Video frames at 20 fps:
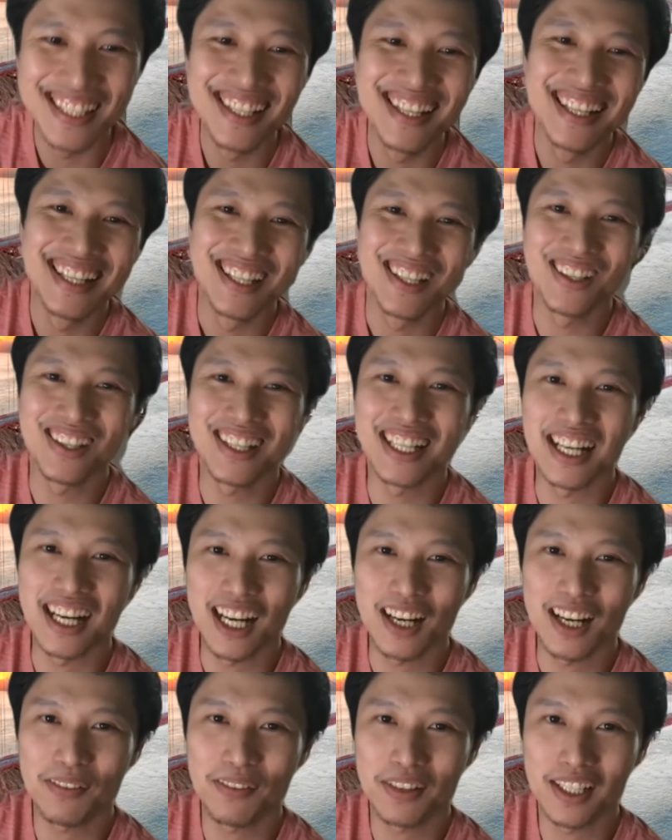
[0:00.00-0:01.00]
Okay, I
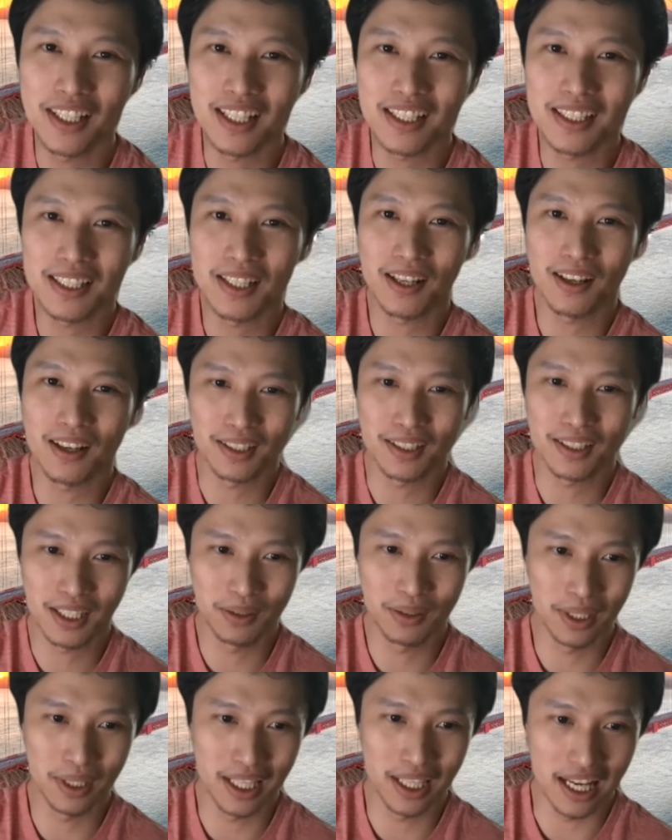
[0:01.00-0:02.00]
have another on
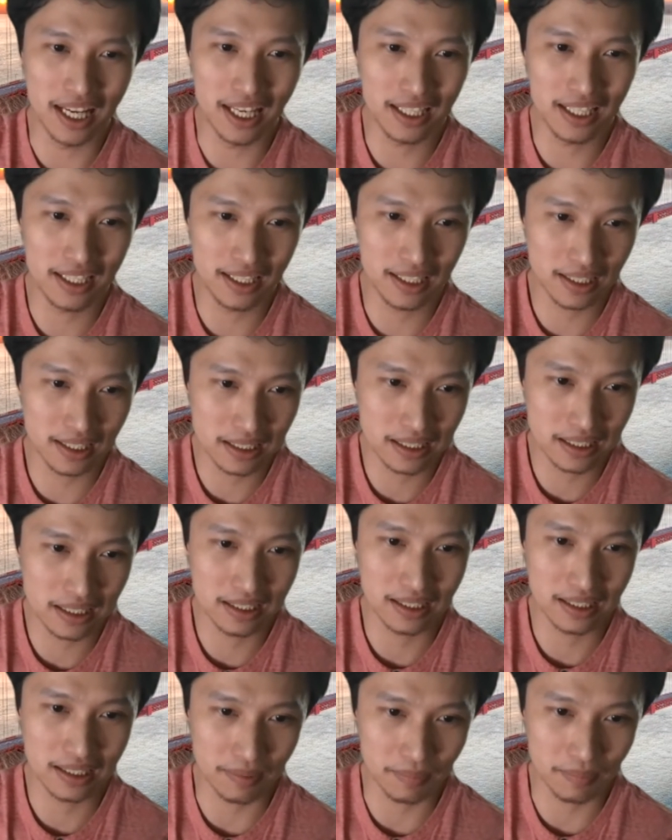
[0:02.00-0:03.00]
Q&A here.
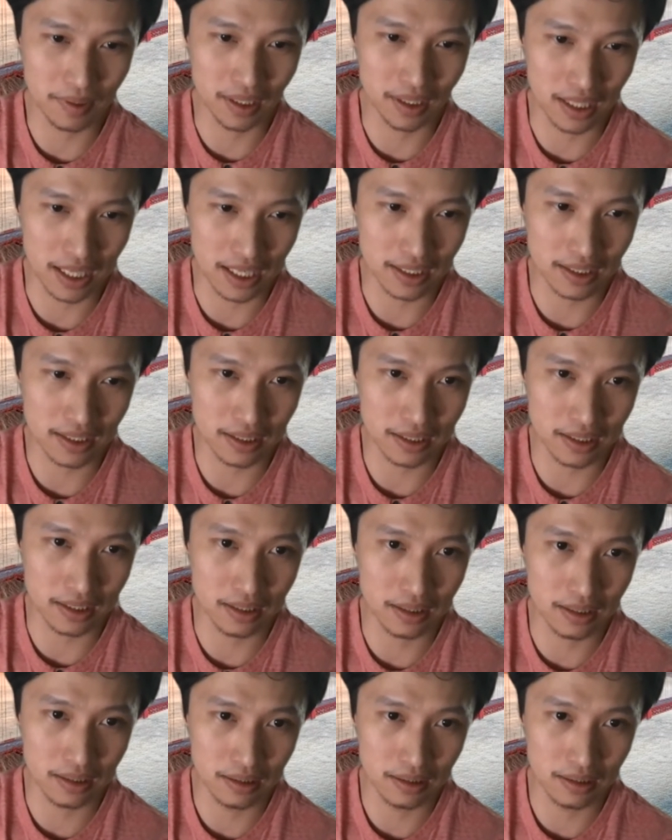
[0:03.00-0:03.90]
I'm gonna answer